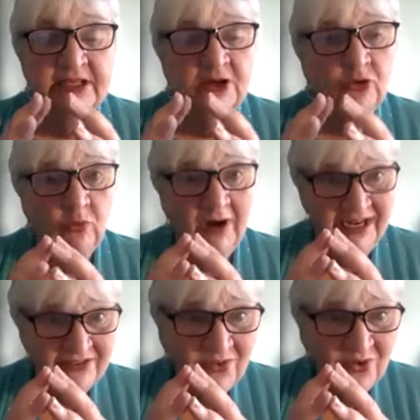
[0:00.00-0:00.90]

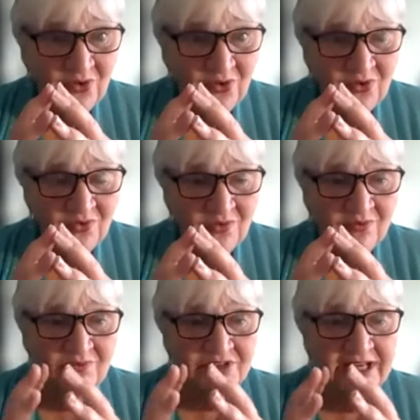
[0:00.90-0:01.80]
grateful
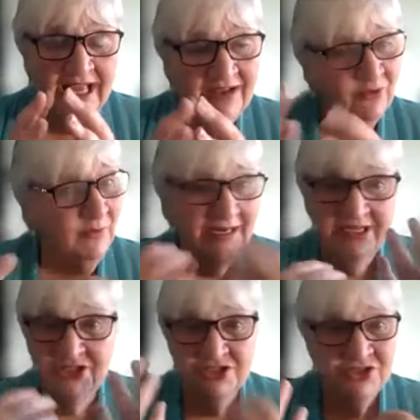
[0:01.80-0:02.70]
to have a
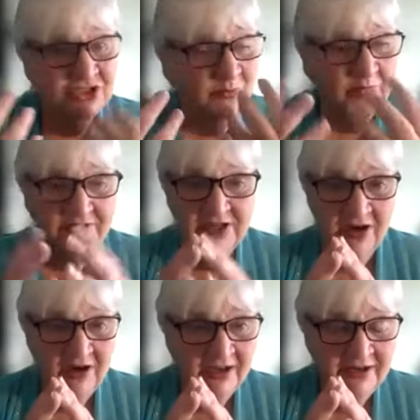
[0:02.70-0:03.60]
relationship with
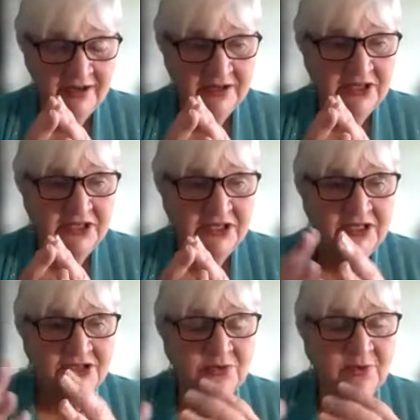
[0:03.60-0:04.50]
God,
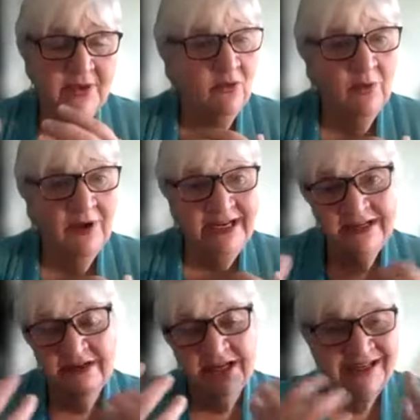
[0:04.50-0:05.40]
to have a way
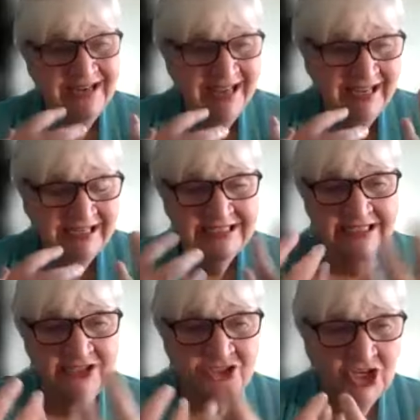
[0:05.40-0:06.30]
to connect and
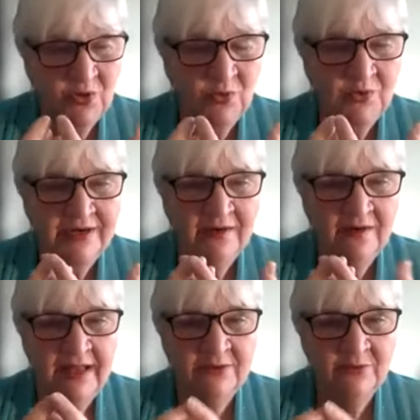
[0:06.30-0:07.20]
atone and
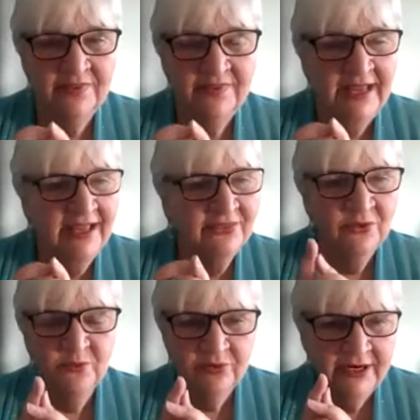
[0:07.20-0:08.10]
align with that through
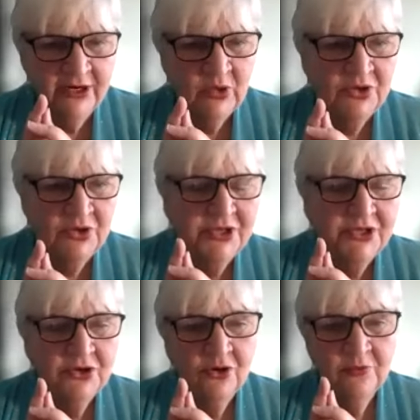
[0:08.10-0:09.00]
prayer
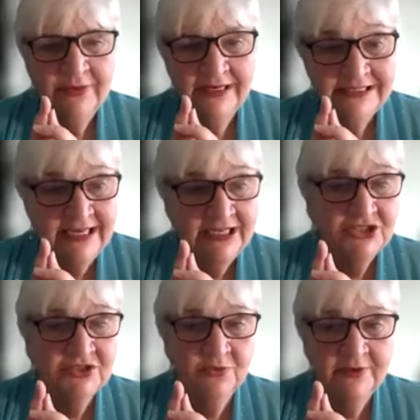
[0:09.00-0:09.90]
or
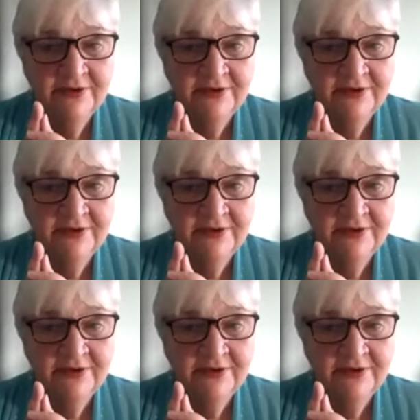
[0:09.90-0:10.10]
meditation or